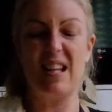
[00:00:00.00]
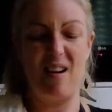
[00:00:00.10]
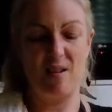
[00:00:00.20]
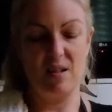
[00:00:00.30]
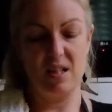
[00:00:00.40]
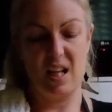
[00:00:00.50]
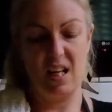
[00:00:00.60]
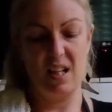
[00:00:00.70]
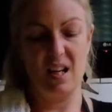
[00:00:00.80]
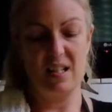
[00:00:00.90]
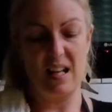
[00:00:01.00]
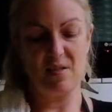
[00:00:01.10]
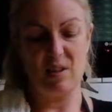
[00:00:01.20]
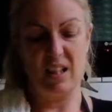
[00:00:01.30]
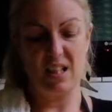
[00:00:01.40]
outer skin because
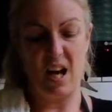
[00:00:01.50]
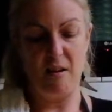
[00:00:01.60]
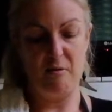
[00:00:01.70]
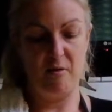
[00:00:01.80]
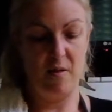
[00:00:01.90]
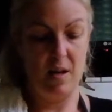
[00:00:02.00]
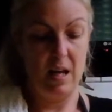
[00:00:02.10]
that's really tough.